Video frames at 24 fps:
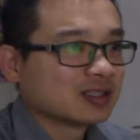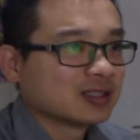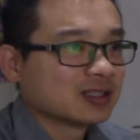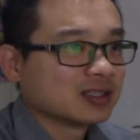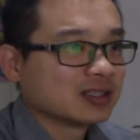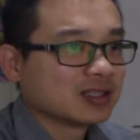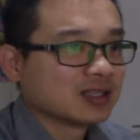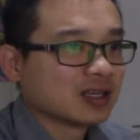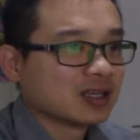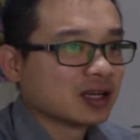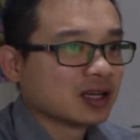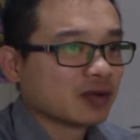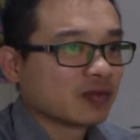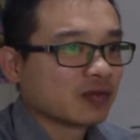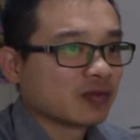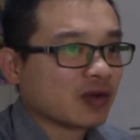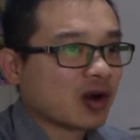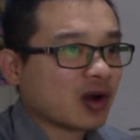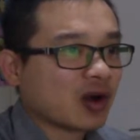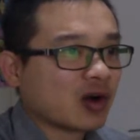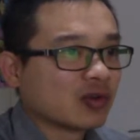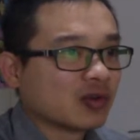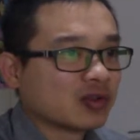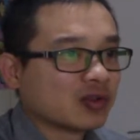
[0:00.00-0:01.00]
Now, if
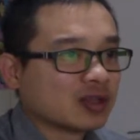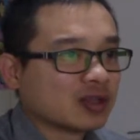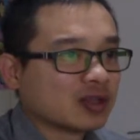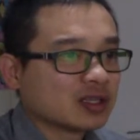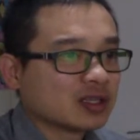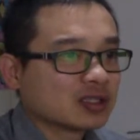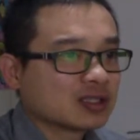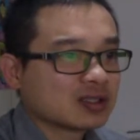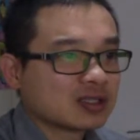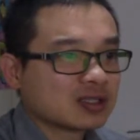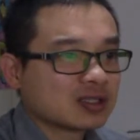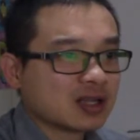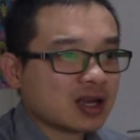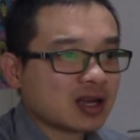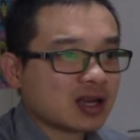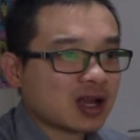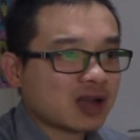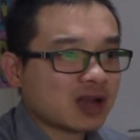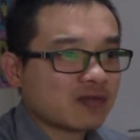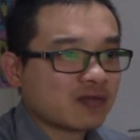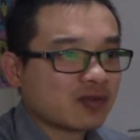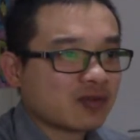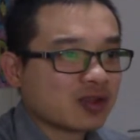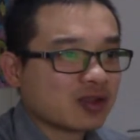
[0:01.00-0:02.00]
you're on this
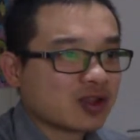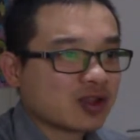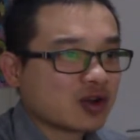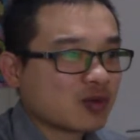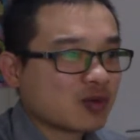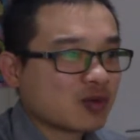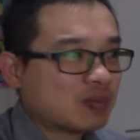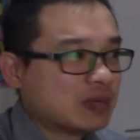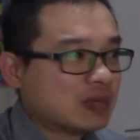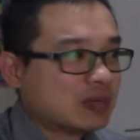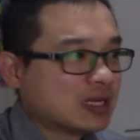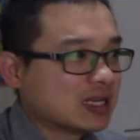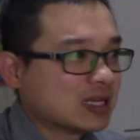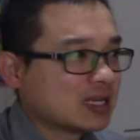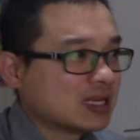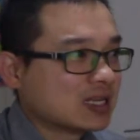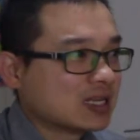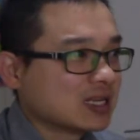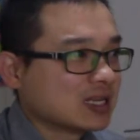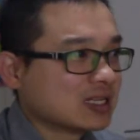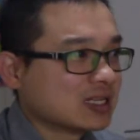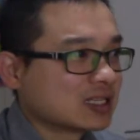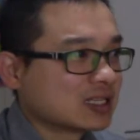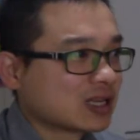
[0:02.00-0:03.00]
live video,
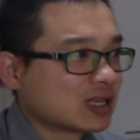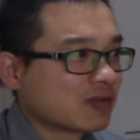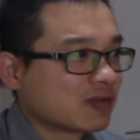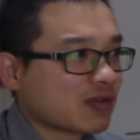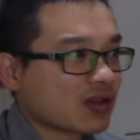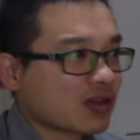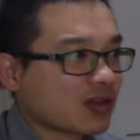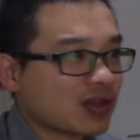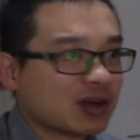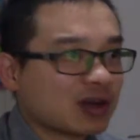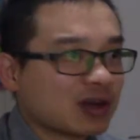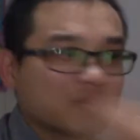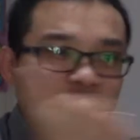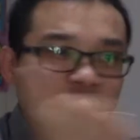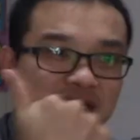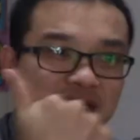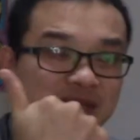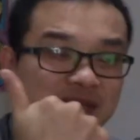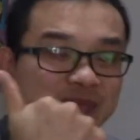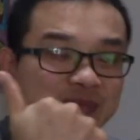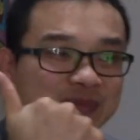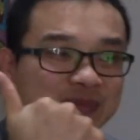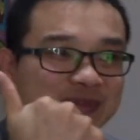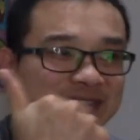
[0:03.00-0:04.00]
please give me a thumbs
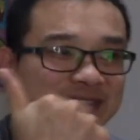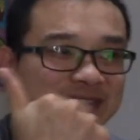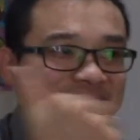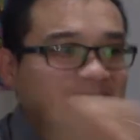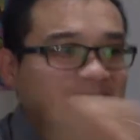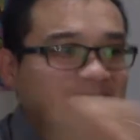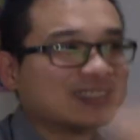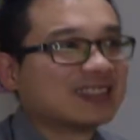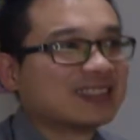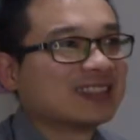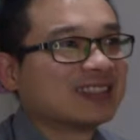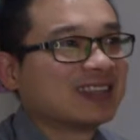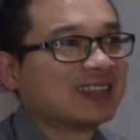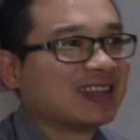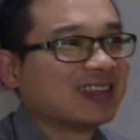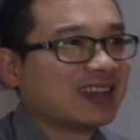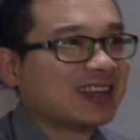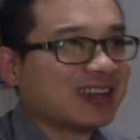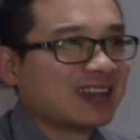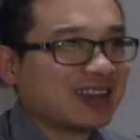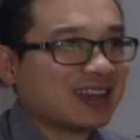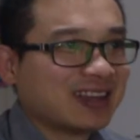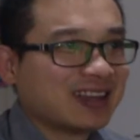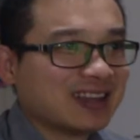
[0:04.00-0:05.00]
up
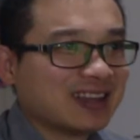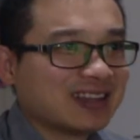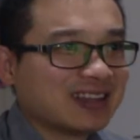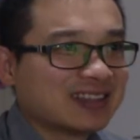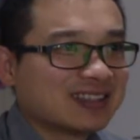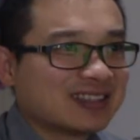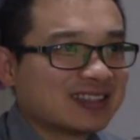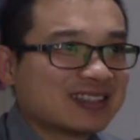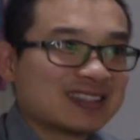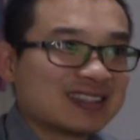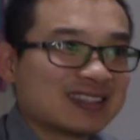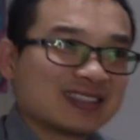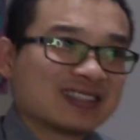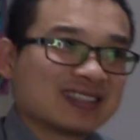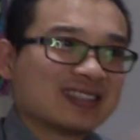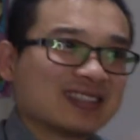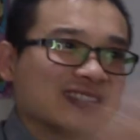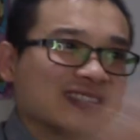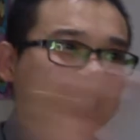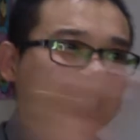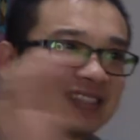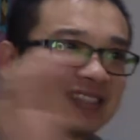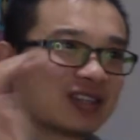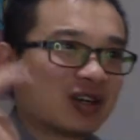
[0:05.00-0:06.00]
and
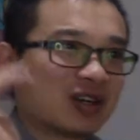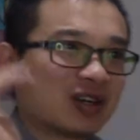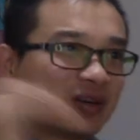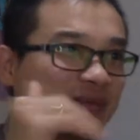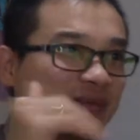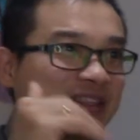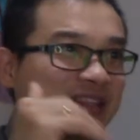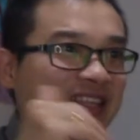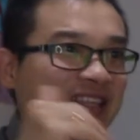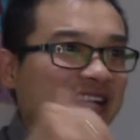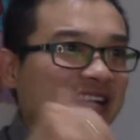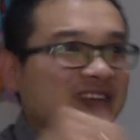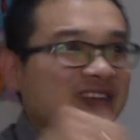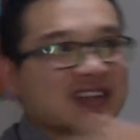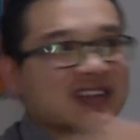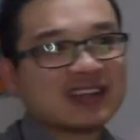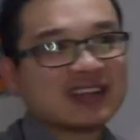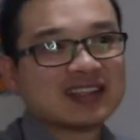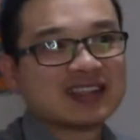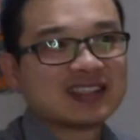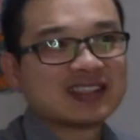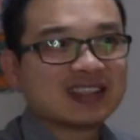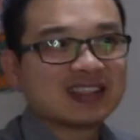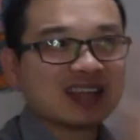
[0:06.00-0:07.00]
comment down there
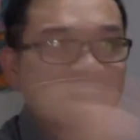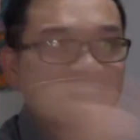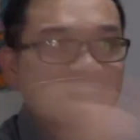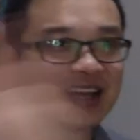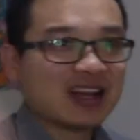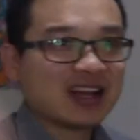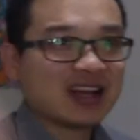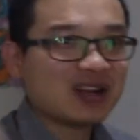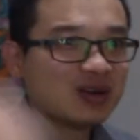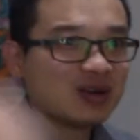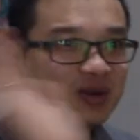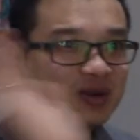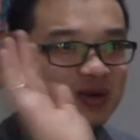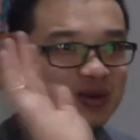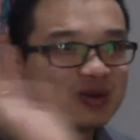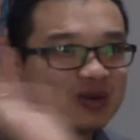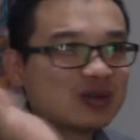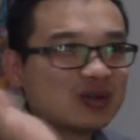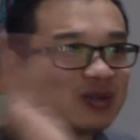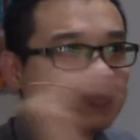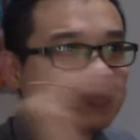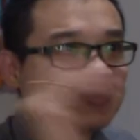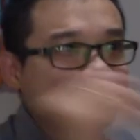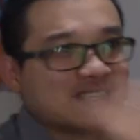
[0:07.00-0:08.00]
and say
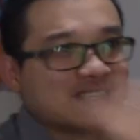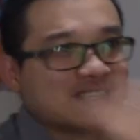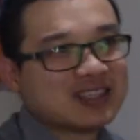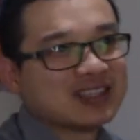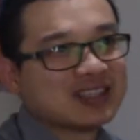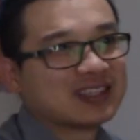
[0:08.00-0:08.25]
hello to me.